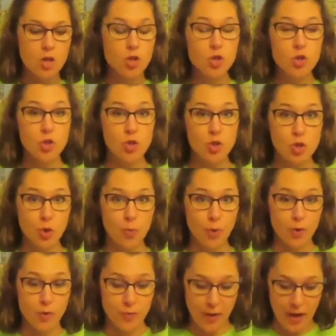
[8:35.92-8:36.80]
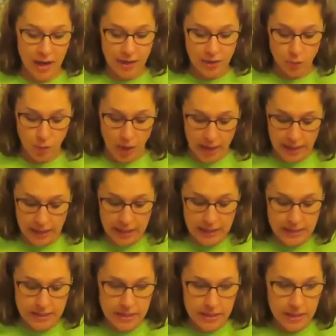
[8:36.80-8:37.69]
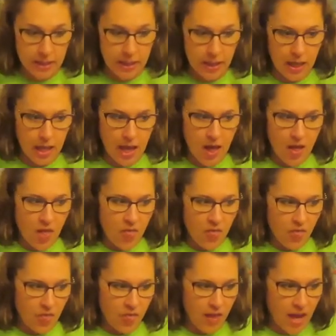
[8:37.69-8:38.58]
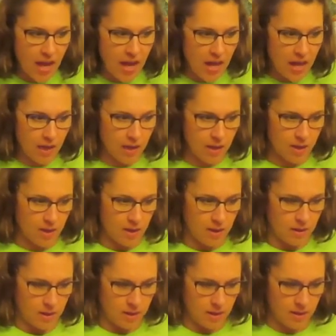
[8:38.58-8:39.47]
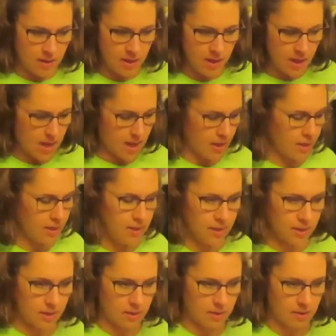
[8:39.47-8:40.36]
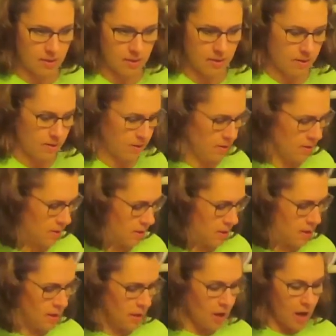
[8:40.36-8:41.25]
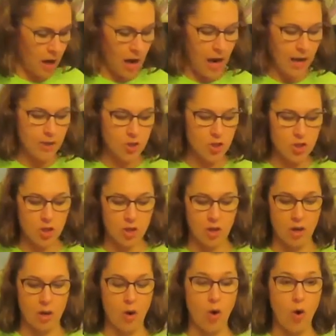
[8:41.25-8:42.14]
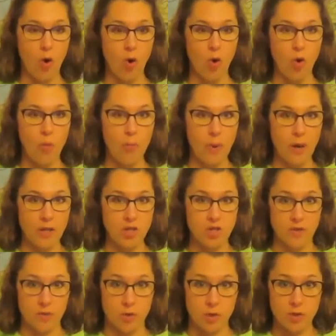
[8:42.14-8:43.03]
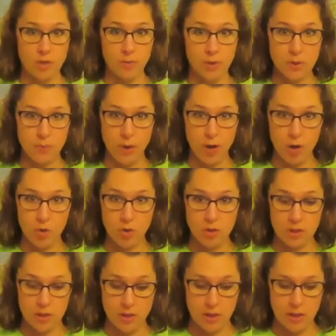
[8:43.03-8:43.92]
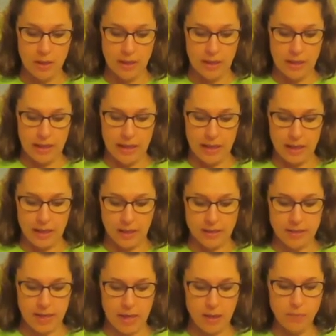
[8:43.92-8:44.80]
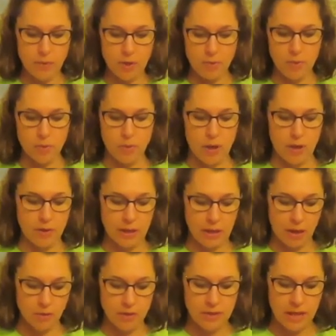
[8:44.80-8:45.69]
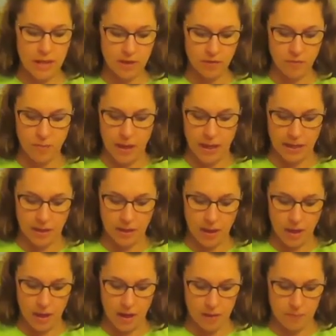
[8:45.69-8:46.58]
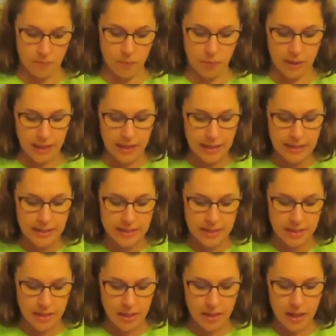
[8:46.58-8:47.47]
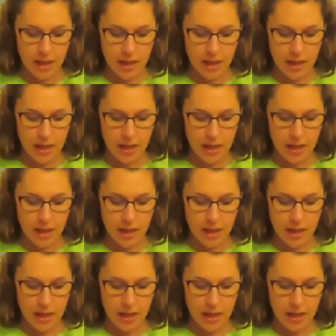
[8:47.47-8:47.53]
Super fun, right? Then this, I just took a whole bunch of Christmas bows and I taped them around the outside of my um, plate.